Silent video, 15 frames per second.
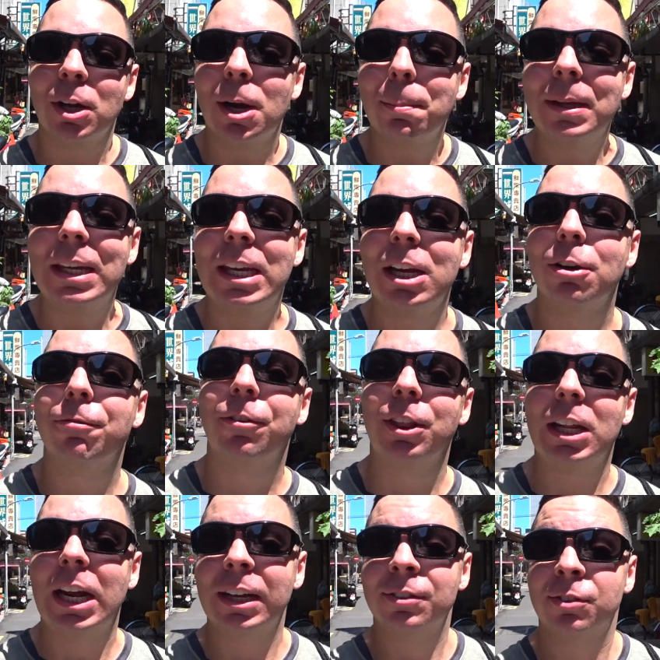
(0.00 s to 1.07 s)
gonna be here for
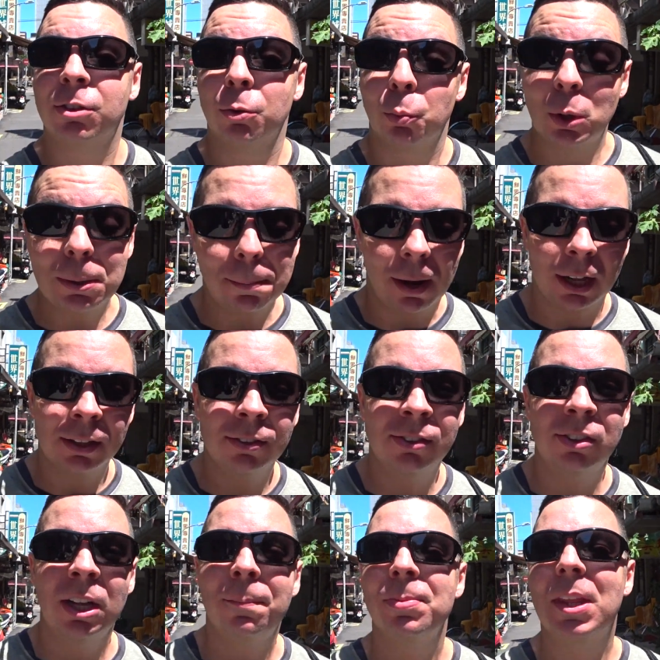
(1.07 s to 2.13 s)
the next 3
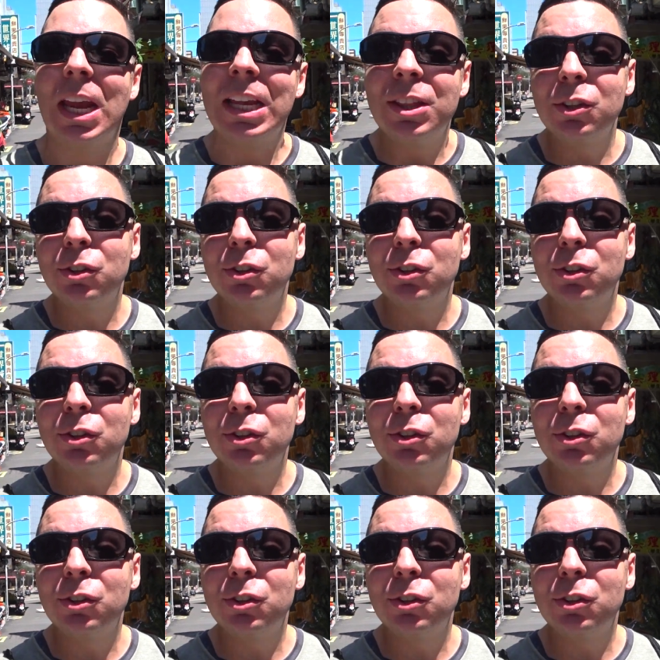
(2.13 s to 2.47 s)
months. In